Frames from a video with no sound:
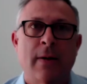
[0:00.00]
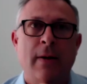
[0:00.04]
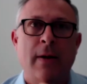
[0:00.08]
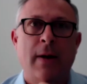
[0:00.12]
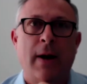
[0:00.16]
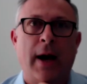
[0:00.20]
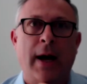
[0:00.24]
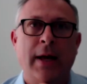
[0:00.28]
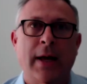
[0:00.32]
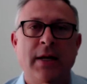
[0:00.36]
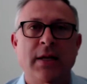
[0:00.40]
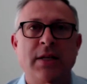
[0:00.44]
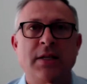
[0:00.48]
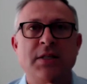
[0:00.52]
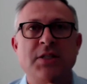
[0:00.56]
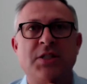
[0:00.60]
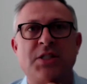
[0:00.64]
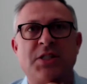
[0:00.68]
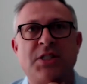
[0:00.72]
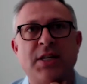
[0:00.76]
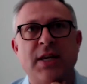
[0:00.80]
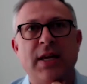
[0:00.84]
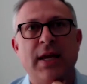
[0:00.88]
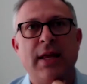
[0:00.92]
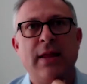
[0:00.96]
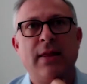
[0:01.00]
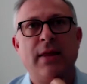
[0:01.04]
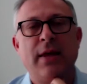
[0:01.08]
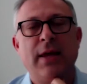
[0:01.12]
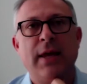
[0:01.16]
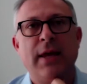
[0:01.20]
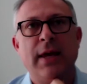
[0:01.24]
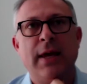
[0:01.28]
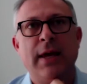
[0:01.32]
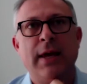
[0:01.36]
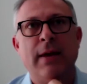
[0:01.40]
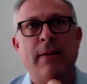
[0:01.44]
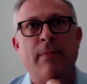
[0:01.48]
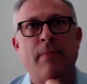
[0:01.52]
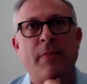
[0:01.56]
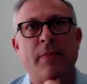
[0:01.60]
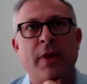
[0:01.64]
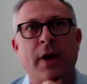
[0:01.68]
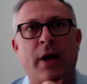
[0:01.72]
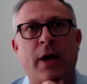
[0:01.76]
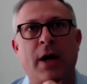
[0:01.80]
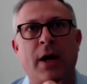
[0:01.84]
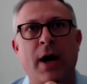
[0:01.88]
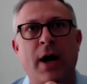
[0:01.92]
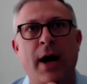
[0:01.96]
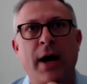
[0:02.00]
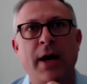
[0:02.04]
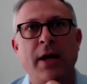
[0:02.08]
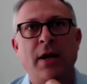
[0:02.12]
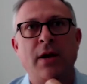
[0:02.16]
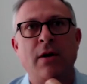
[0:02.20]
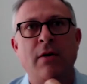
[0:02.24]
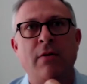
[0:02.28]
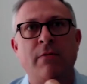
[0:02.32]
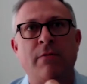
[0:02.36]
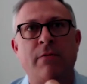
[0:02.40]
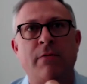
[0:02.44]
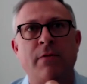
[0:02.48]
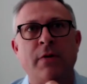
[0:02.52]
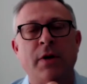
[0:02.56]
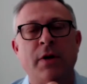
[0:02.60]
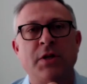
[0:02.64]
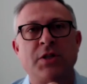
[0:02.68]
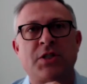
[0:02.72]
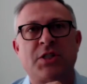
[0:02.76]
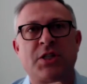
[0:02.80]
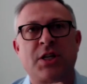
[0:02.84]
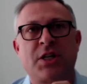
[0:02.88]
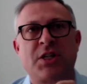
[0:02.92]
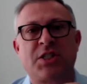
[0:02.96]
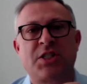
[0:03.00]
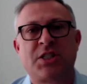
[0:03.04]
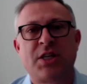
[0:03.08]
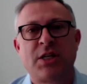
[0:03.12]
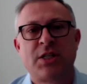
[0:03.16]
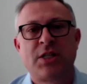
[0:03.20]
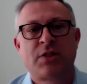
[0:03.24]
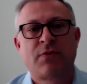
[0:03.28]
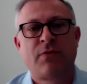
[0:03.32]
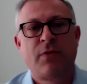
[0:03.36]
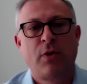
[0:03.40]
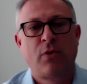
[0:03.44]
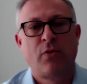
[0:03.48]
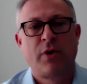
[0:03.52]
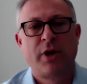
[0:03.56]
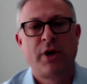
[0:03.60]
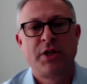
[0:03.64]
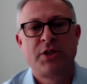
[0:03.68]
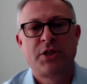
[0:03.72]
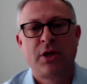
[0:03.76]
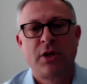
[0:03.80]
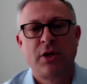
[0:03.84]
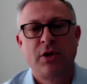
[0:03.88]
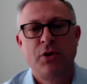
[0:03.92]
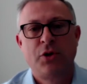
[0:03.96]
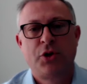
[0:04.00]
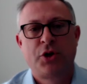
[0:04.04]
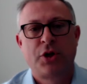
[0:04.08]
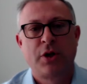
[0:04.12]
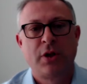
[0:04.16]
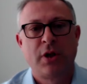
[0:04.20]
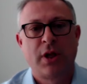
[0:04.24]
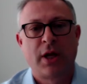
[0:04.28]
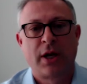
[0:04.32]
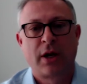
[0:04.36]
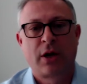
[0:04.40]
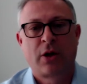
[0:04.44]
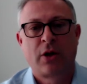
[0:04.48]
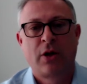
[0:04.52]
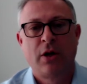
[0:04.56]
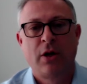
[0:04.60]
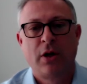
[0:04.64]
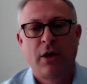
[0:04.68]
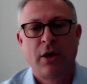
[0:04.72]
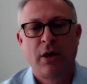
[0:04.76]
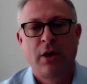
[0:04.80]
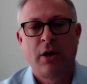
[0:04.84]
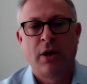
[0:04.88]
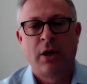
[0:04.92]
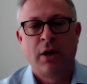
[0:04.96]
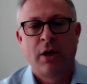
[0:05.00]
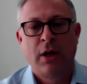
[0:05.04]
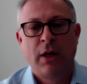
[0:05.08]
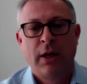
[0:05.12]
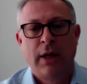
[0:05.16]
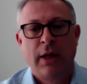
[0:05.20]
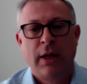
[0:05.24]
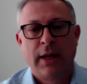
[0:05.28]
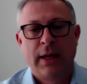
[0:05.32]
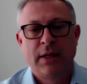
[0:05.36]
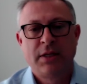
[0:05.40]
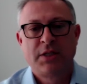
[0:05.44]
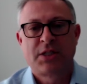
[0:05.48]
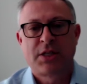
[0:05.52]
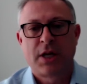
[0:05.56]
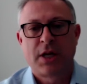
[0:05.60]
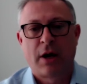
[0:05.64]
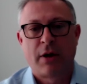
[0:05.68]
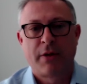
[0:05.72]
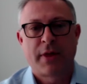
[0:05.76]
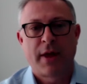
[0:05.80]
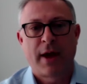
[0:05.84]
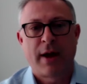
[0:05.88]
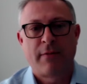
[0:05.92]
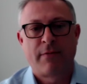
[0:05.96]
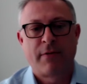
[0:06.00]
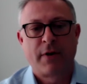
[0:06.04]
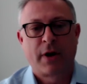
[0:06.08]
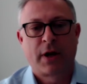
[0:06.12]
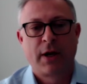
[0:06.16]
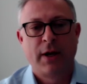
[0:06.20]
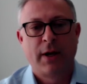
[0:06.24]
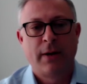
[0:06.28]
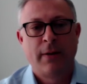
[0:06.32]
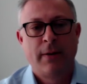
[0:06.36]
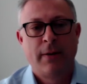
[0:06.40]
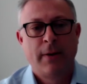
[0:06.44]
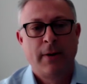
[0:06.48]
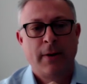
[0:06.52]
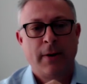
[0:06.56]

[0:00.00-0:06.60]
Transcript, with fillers: I didn't see the the kind of successful resolution that occurred in South Africa.